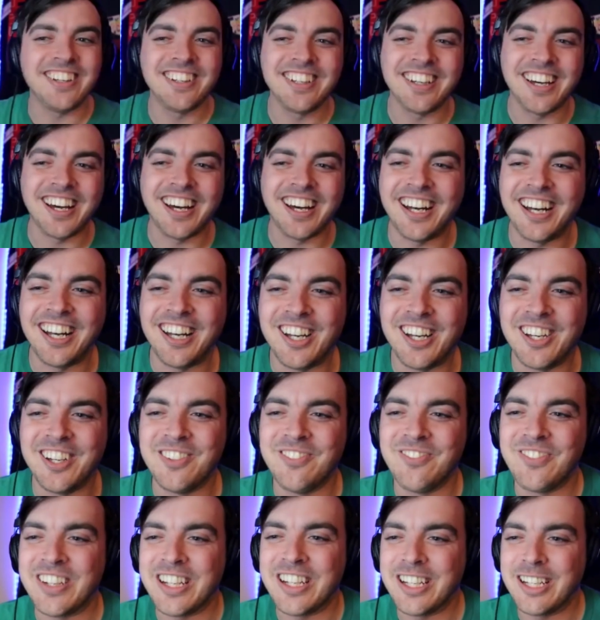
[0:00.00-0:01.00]
Uh,
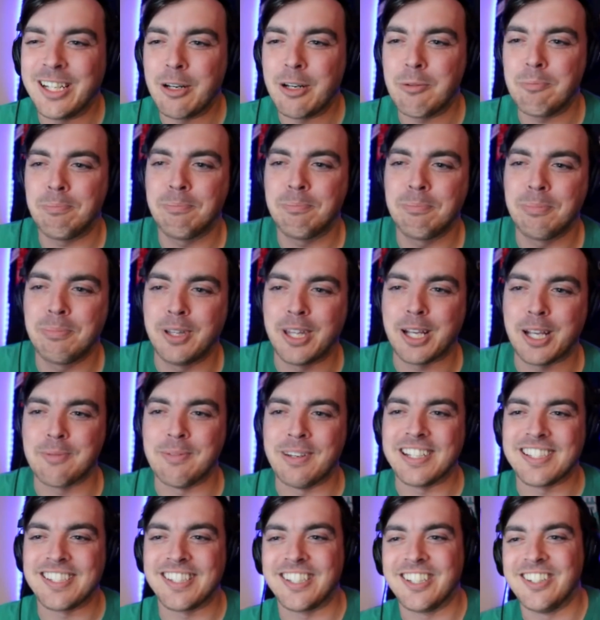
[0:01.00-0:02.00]
being you might end up
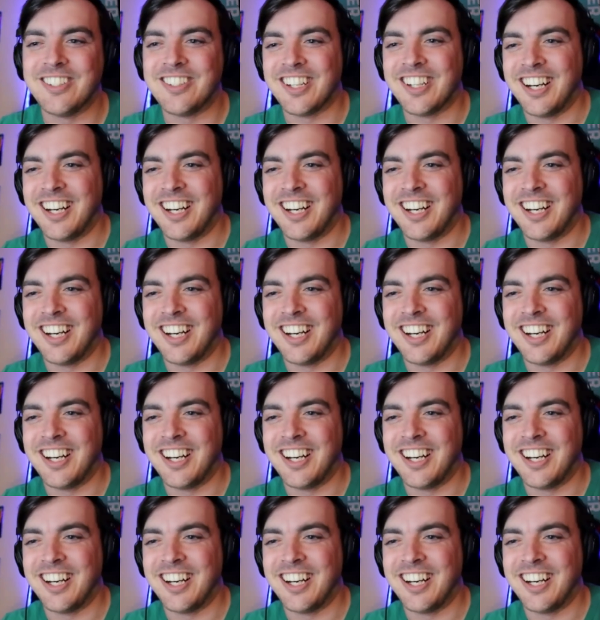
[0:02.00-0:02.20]
a hundred